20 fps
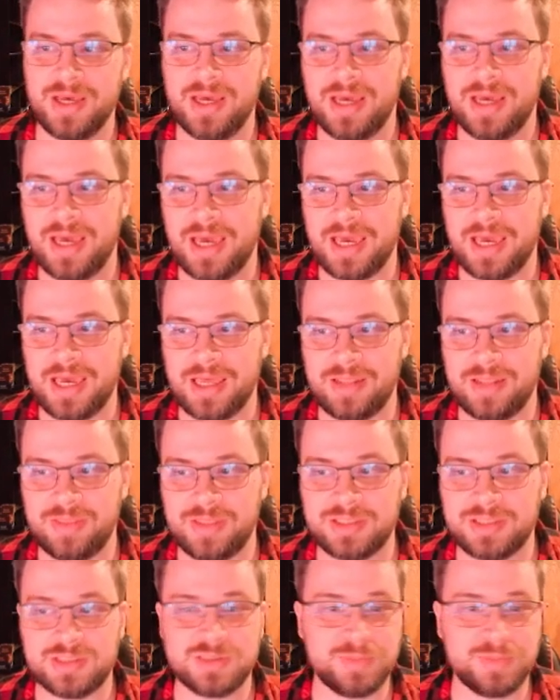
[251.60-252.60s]
And
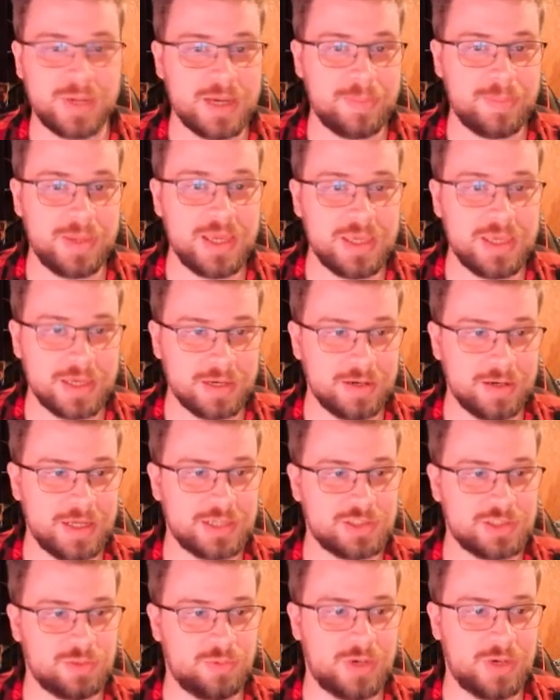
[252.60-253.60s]
this is my opinion
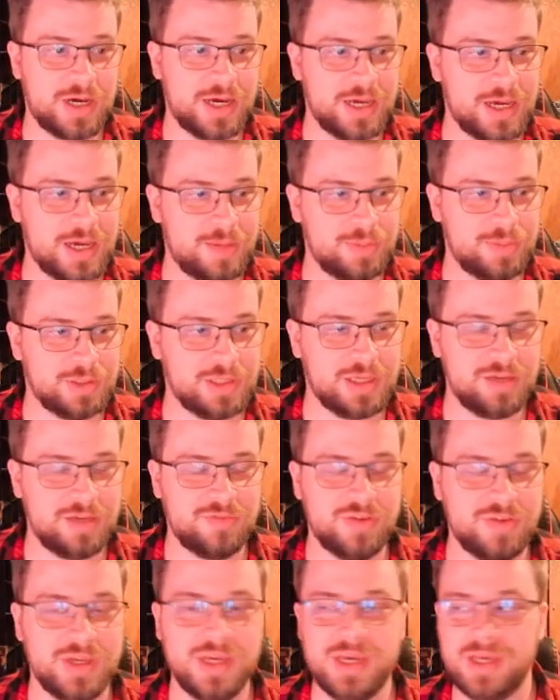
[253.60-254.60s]
as to why I
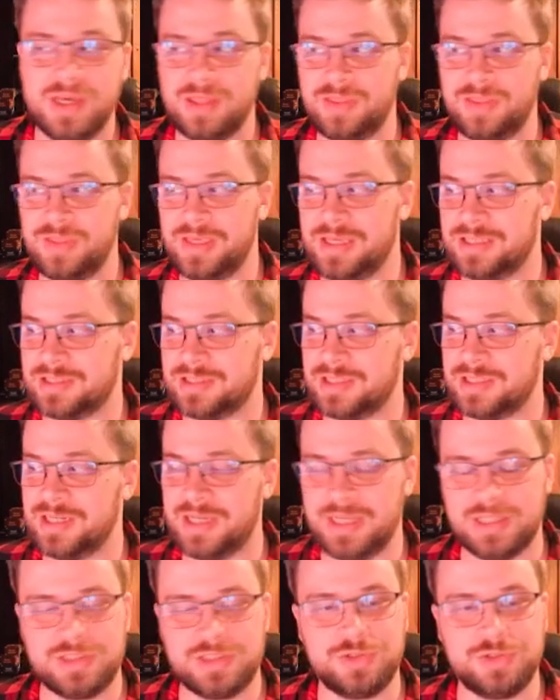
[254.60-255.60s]
believe these
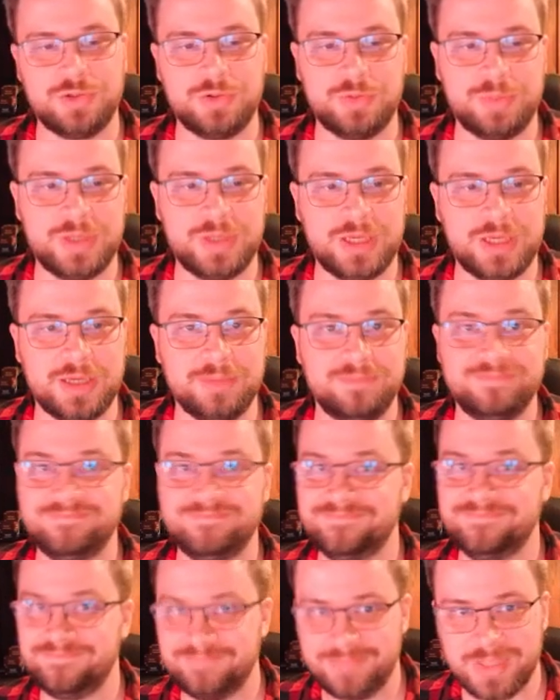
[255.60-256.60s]
need to be
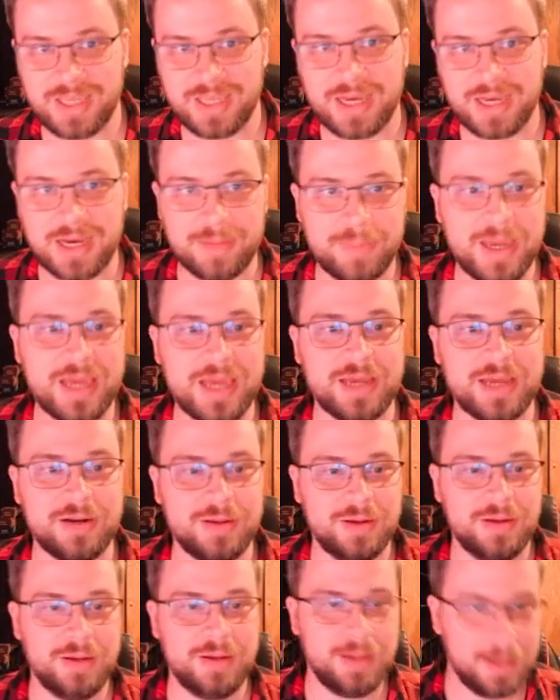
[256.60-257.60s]
banned.
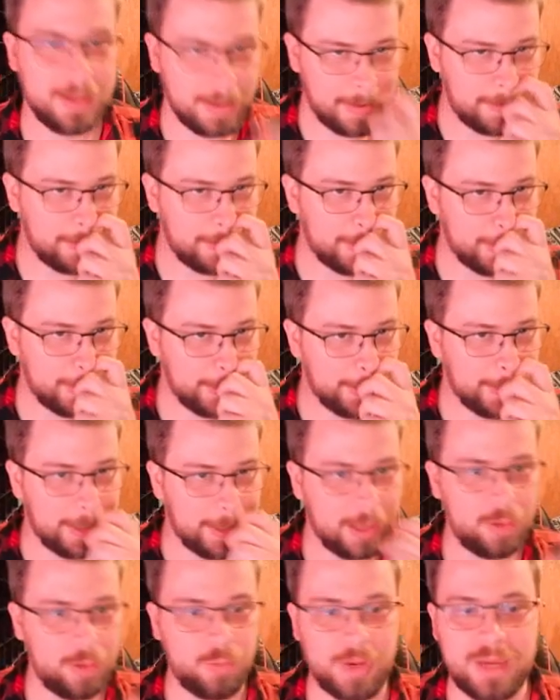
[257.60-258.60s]

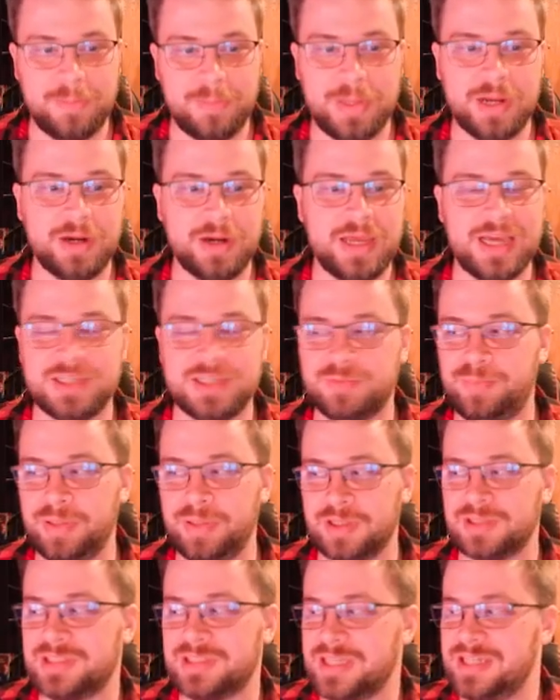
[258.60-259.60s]
Whitebeard has
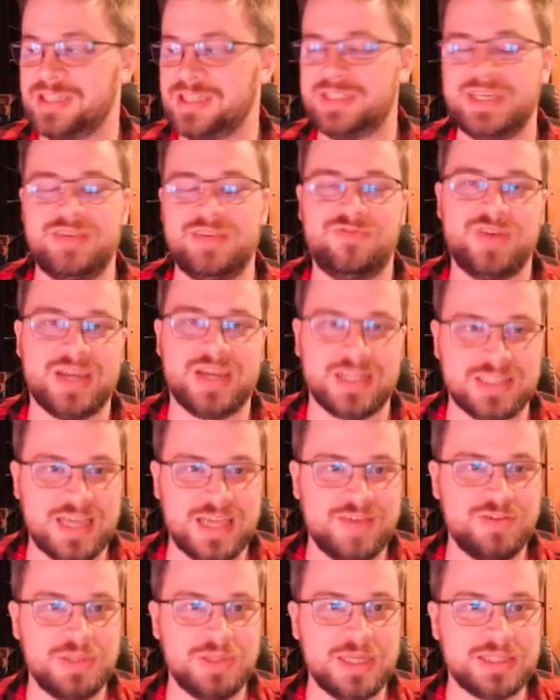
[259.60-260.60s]
built-in defense.
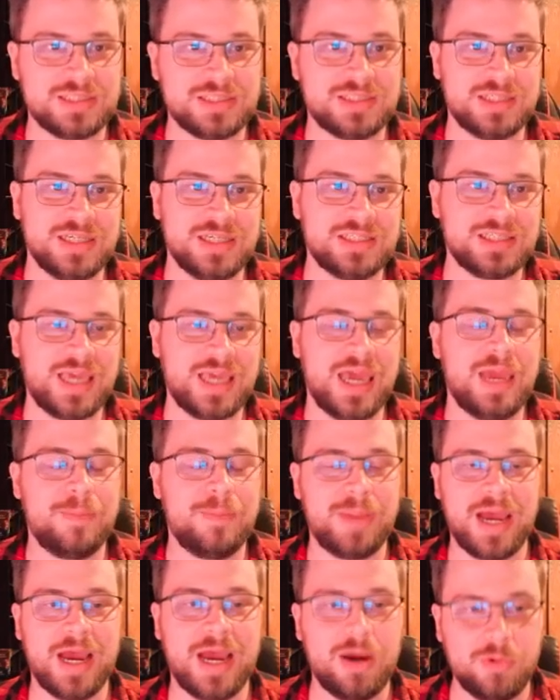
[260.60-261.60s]
Having that 6k
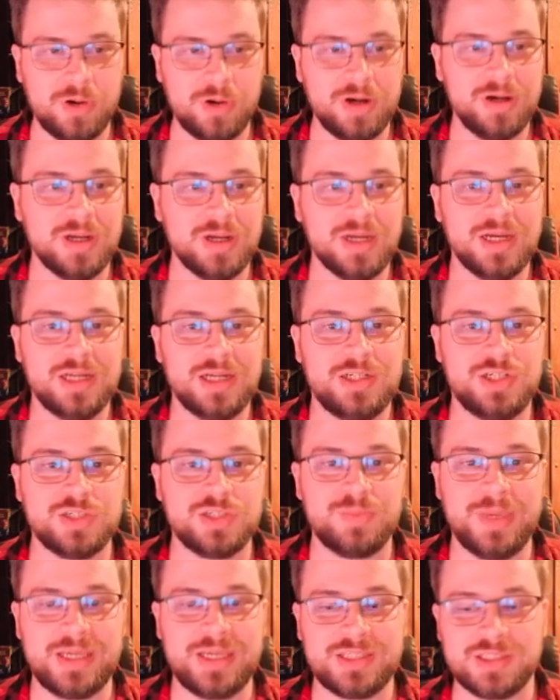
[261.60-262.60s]
power
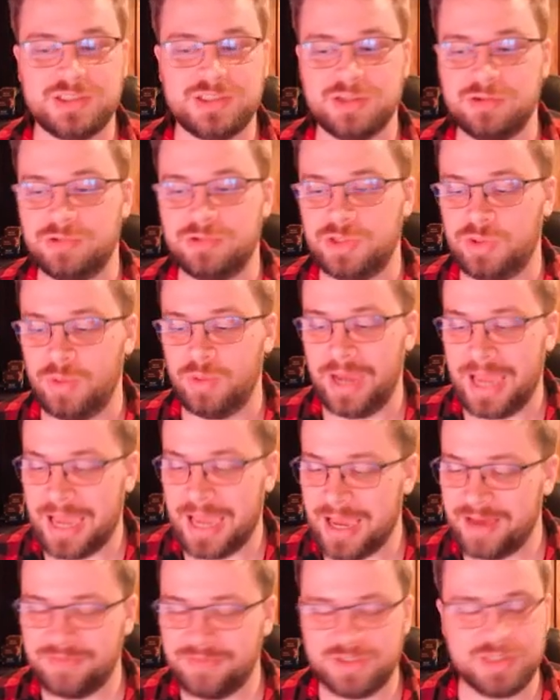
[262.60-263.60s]
just makes it so you
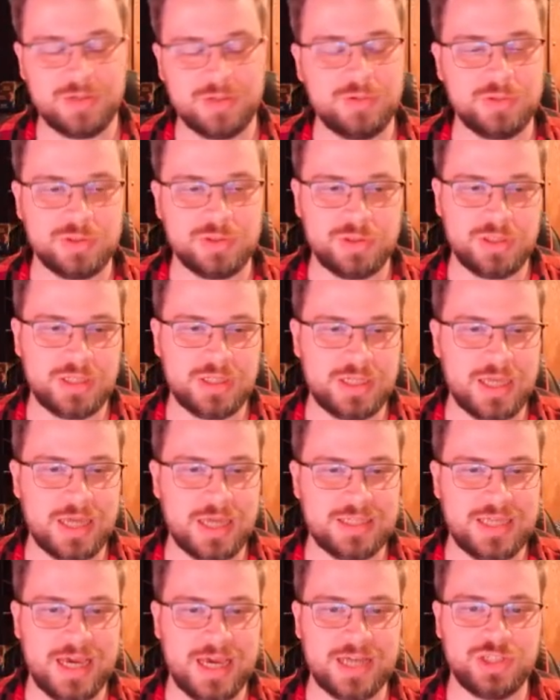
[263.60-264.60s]
have to
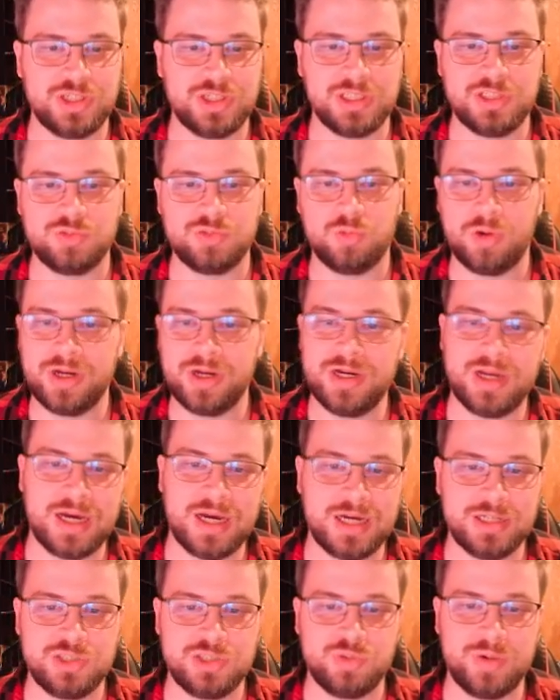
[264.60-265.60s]
attach at least 1
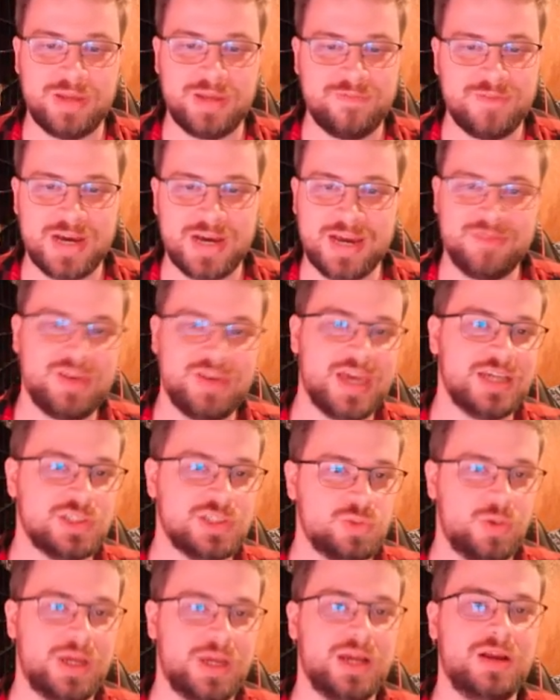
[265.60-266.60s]
Dawn to any 5k
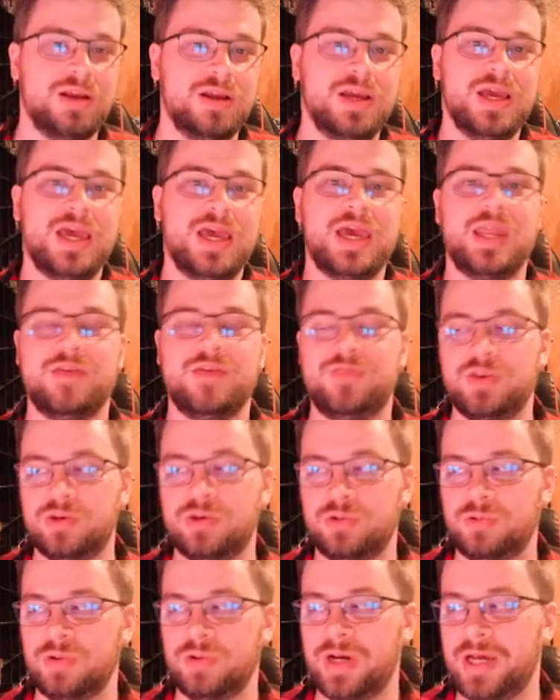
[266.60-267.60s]
swinger. And if
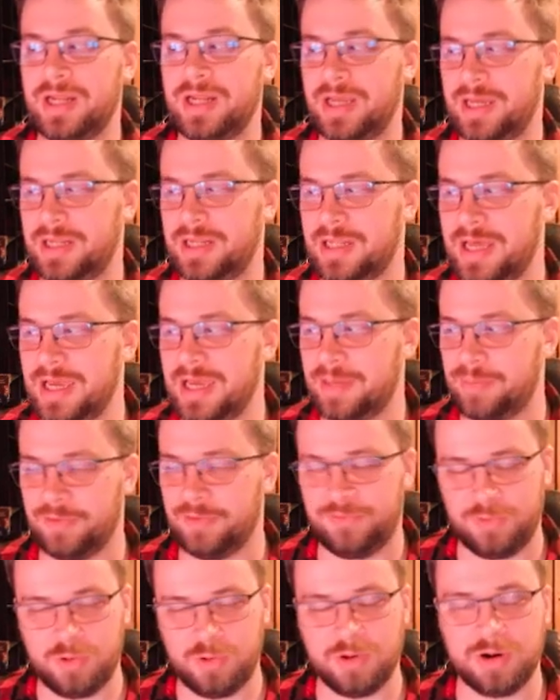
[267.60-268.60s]
you, unlike
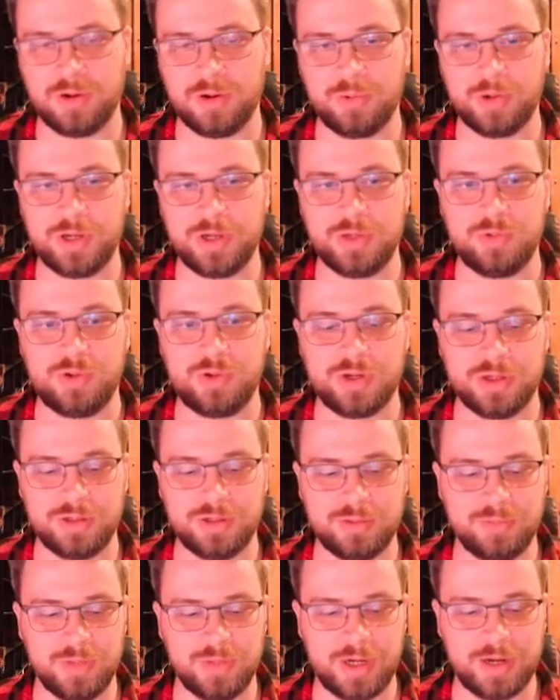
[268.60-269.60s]
before where you
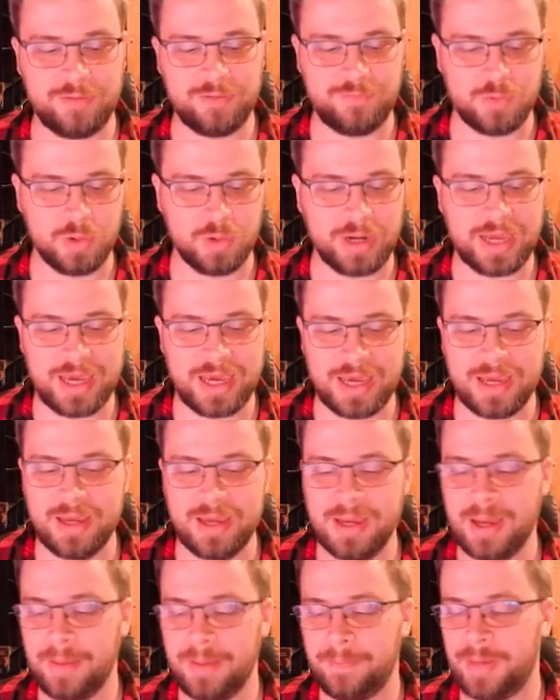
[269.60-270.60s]
could, on a 4k,
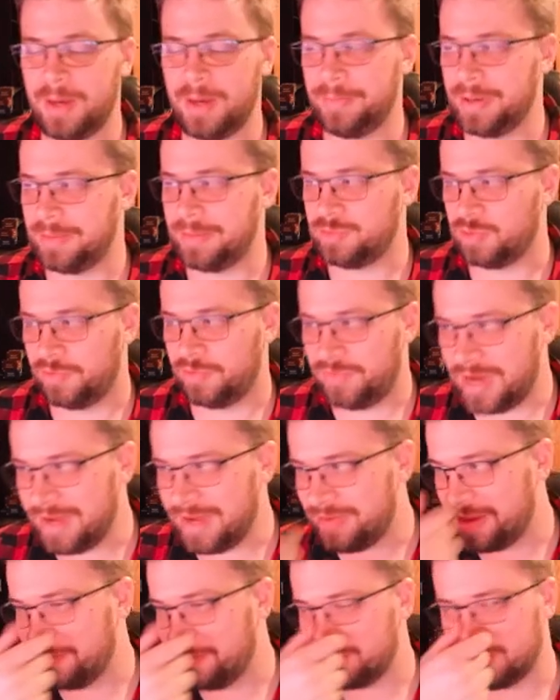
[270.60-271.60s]
bump it up to a
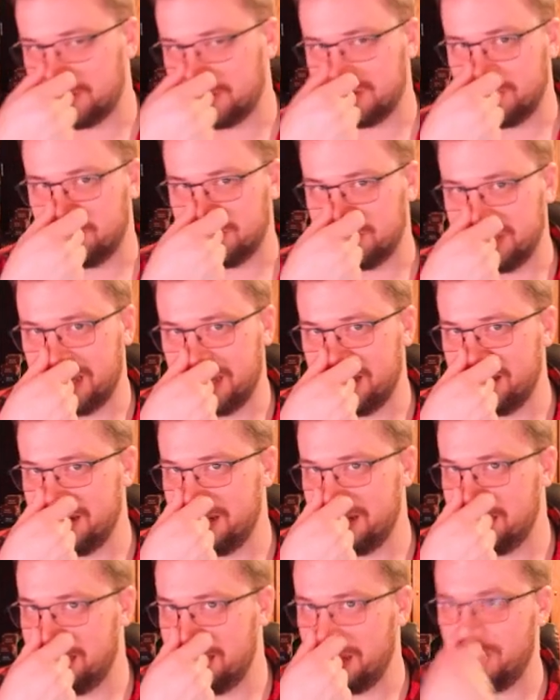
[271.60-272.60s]
5k with just a single
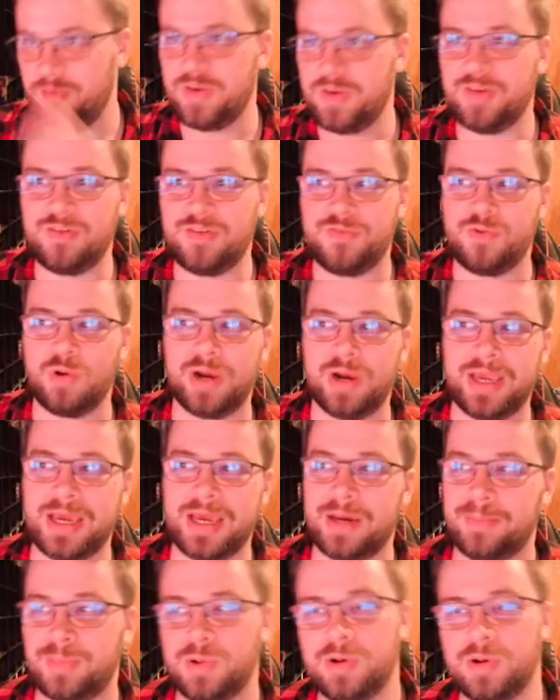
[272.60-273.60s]
Dawn, now if you have a
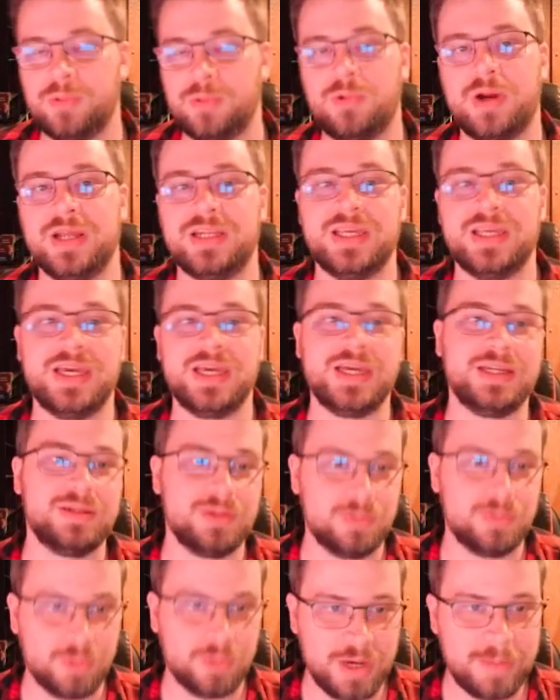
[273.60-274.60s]
4k on board wanting to hit
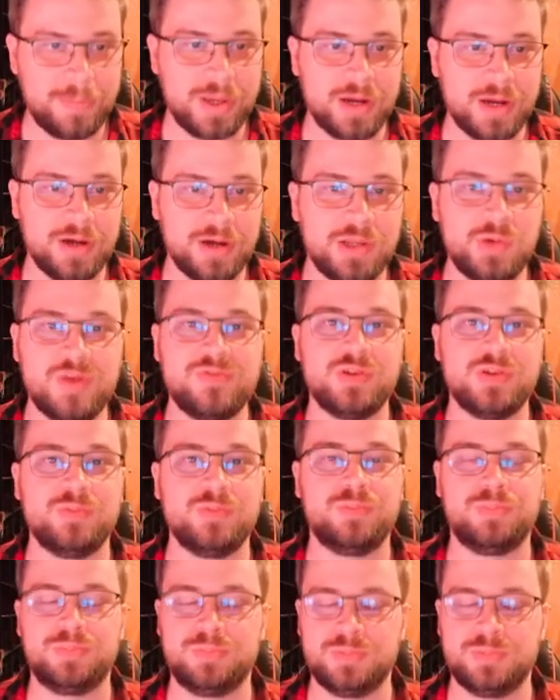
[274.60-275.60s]
Whitebeard, you have to
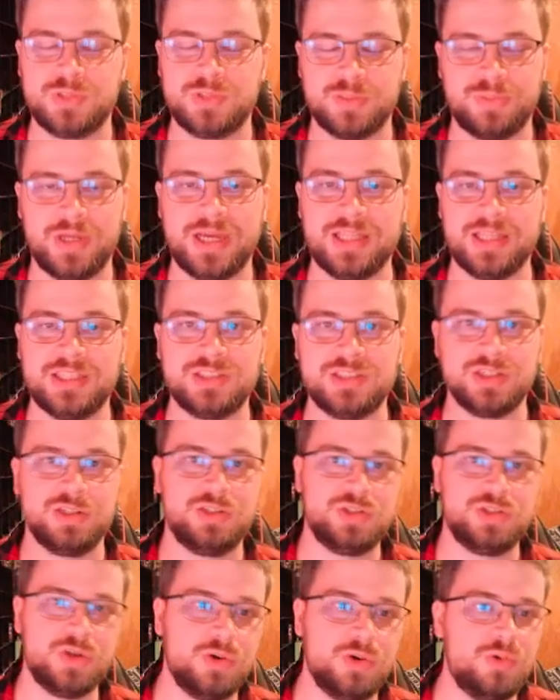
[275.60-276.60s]
supply at least
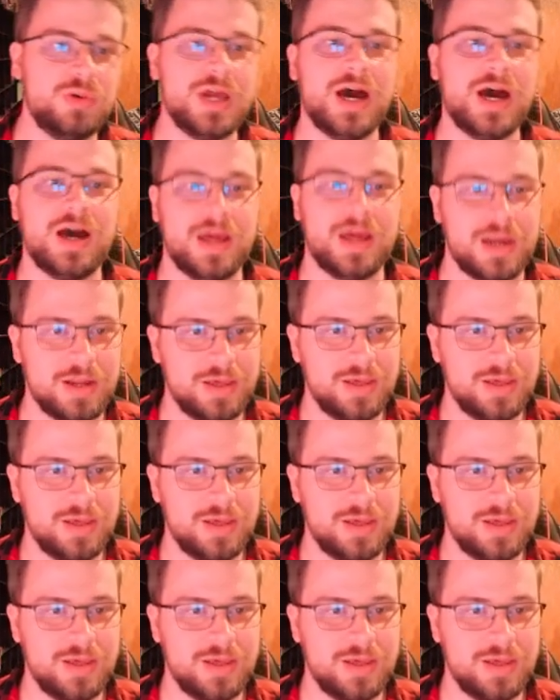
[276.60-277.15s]
2 Dawn.